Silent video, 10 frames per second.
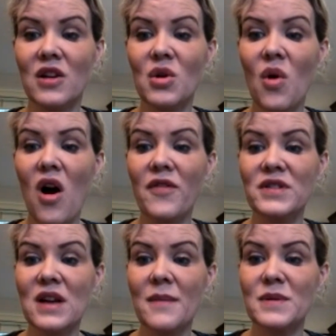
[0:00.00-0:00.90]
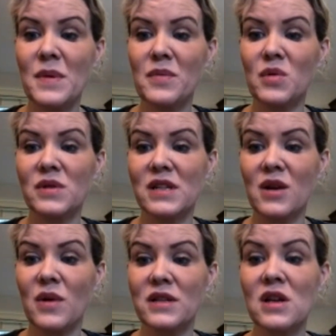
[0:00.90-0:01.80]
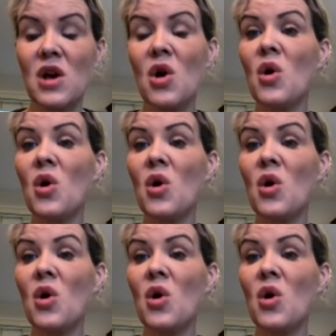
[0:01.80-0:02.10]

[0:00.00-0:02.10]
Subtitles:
you know, oftentimes people will say to us,